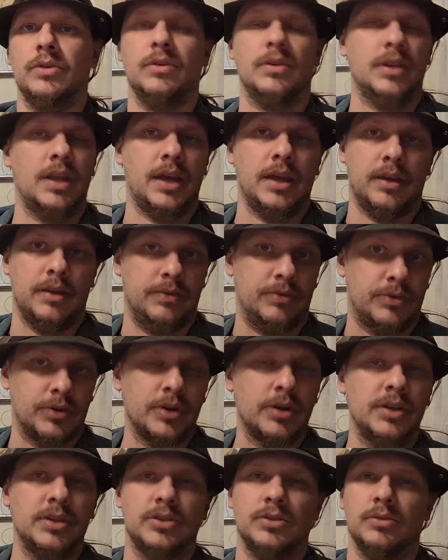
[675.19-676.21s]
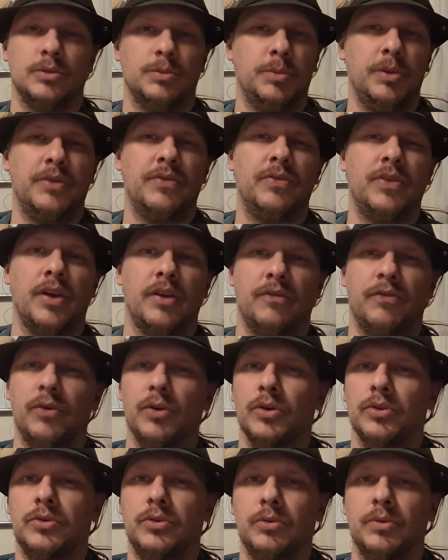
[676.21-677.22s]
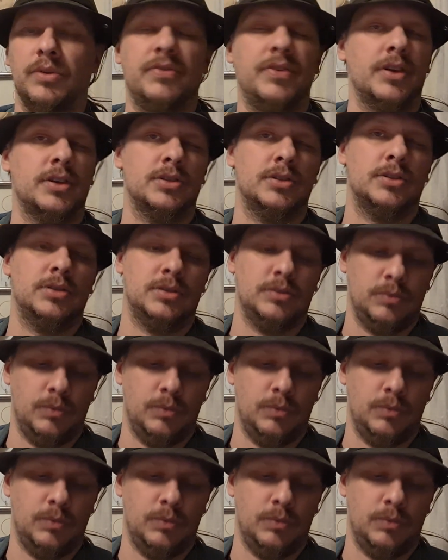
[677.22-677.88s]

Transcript: Like in 3rd edition, it would be like Fortitude, Reflex,